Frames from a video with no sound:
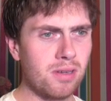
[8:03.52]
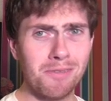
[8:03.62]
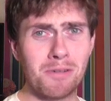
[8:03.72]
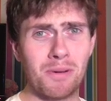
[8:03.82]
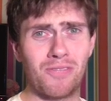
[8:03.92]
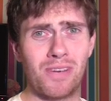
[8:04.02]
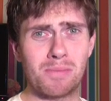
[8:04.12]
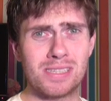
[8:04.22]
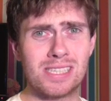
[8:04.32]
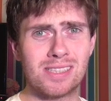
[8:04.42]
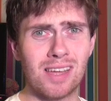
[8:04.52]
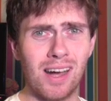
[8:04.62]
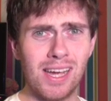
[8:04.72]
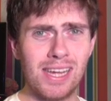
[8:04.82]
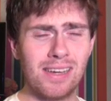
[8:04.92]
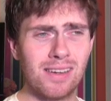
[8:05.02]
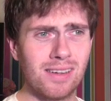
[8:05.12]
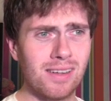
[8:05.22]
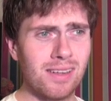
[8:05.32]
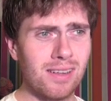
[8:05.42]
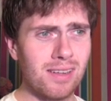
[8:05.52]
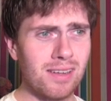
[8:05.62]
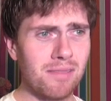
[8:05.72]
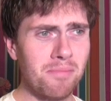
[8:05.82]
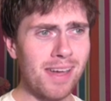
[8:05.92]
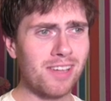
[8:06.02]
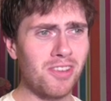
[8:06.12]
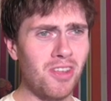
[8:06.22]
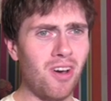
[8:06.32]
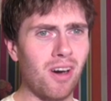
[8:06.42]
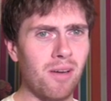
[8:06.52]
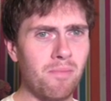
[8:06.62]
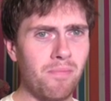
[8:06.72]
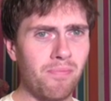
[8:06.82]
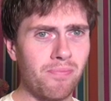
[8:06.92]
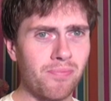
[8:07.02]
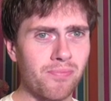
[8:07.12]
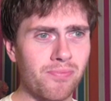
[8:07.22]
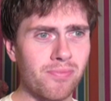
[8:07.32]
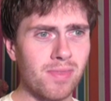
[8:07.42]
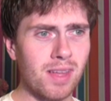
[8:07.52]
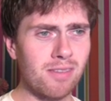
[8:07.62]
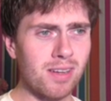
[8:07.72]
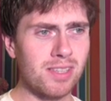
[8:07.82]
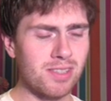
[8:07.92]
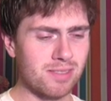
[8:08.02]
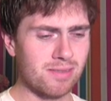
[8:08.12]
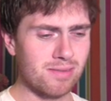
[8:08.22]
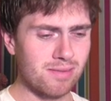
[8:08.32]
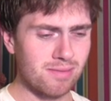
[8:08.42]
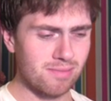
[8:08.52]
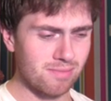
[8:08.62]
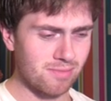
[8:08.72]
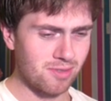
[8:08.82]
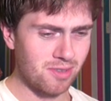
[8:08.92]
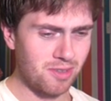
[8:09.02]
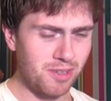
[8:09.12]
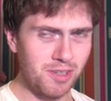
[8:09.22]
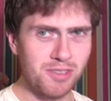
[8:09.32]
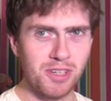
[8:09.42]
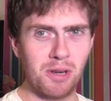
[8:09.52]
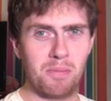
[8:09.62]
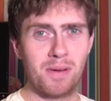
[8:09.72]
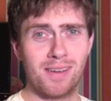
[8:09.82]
I don't want my family to die. Mech or not? I'd rather just do YouTube.